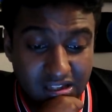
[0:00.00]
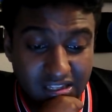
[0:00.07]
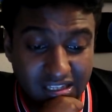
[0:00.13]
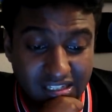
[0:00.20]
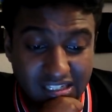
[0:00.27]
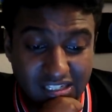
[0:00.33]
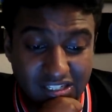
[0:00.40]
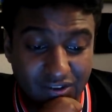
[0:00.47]

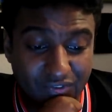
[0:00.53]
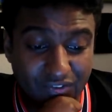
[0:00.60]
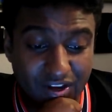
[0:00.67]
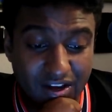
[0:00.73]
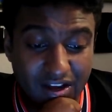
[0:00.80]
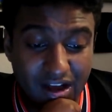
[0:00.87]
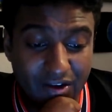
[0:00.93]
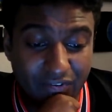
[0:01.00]
This is the
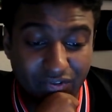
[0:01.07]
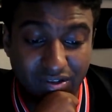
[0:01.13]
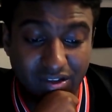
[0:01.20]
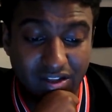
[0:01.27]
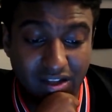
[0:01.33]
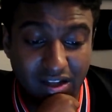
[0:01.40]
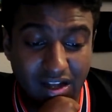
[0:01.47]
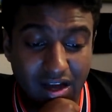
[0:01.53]
thing. If
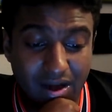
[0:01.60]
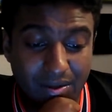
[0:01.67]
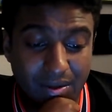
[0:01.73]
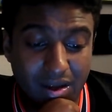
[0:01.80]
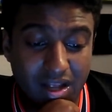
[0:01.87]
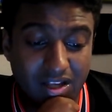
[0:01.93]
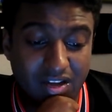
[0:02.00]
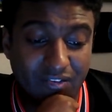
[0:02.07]
I
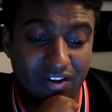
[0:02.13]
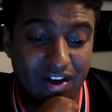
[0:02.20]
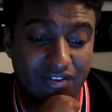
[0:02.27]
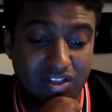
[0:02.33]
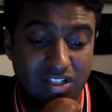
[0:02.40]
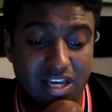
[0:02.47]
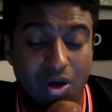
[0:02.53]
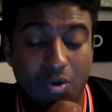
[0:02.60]

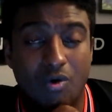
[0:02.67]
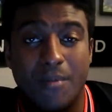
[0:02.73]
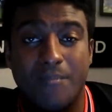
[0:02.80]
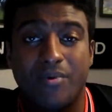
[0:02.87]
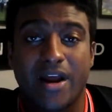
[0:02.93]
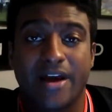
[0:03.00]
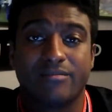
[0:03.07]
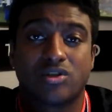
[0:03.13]
have to take one
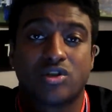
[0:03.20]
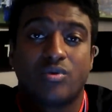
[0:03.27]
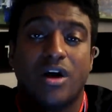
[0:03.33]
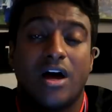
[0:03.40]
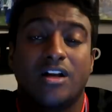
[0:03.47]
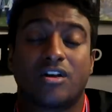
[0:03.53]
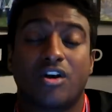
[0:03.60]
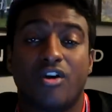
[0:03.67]
blame to it,
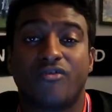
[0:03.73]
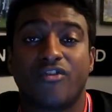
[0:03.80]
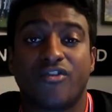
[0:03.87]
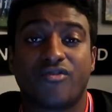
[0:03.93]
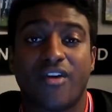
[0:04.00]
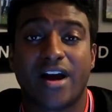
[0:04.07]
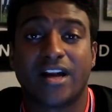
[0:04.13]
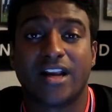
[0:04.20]
I'd go for
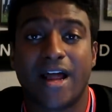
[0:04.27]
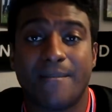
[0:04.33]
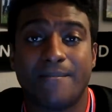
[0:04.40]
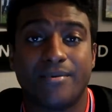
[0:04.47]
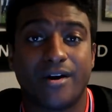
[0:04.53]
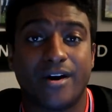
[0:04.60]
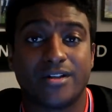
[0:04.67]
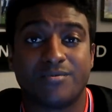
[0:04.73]
Frank
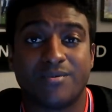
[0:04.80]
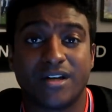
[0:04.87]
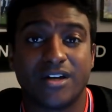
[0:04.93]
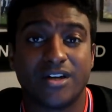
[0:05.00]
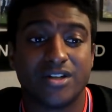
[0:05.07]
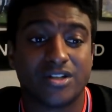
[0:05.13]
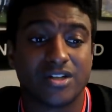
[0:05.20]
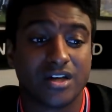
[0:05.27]
Lampard,
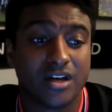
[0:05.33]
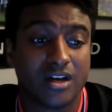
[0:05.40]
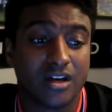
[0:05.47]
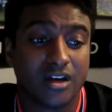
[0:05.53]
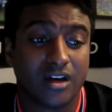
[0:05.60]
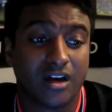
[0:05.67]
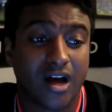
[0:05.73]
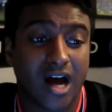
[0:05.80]
because
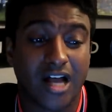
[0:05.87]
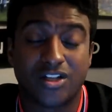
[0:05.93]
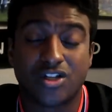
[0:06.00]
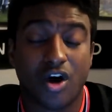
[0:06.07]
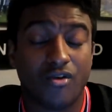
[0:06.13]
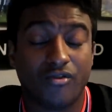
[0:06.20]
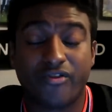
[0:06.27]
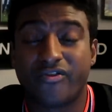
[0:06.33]
I
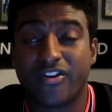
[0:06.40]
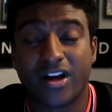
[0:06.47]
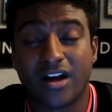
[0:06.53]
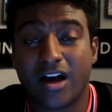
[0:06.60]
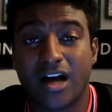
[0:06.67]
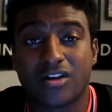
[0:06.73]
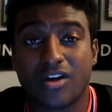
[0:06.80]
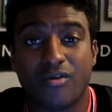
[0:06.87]
don't
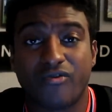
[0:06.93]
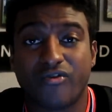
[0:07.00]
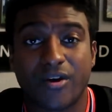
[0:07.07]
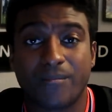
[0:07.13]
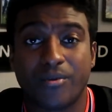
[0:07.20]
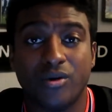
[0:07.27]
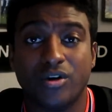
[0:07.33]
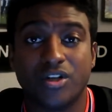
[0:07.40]
think
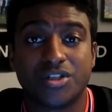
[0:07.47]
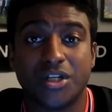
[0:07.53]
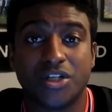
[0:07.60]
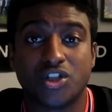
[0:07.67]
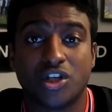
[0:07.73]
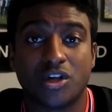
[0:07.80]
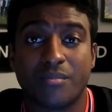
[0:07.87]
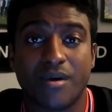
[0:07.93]
Pulisic
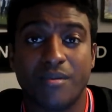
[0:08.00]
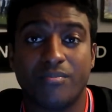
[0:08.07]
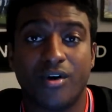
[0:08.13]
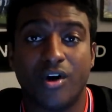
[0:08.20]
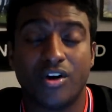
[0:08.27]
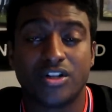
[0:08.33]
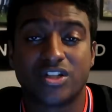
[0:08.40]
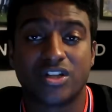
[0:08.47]
should have been
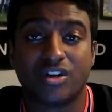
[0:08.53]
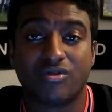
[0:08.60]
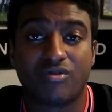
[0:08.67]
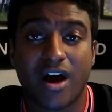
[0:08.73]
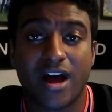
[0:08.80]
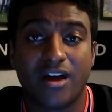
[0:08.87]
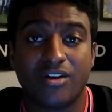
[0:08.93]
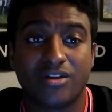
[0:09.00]
put onto the
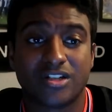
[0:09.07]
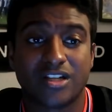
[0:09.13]
right